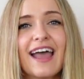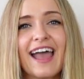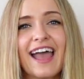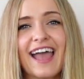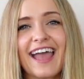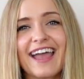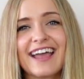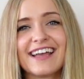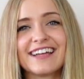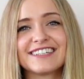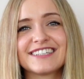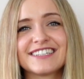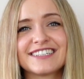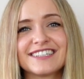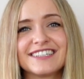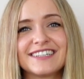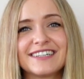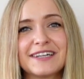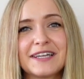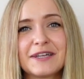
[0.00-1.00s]

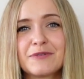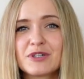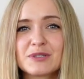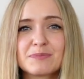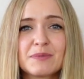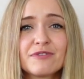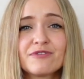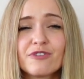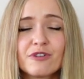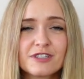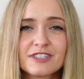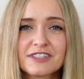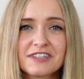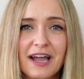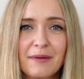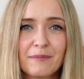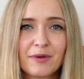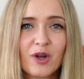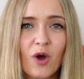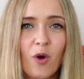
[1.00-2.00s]
And uh, it was my first
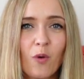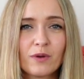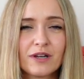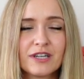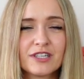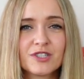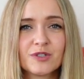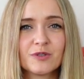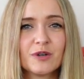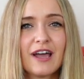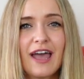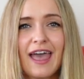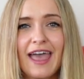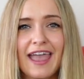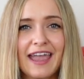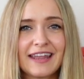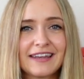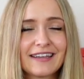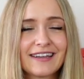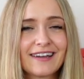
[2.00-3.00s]
time going into
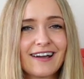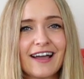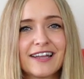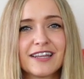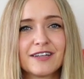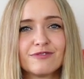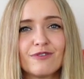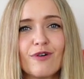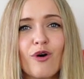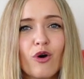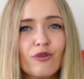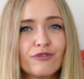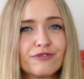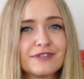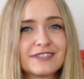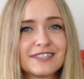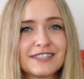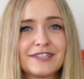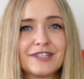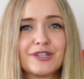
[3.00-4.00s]
any kind of
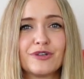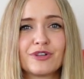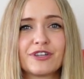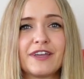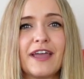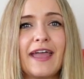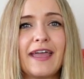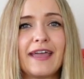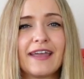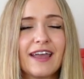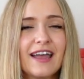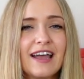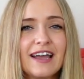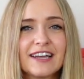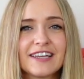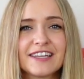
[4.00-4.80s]
office in the UK,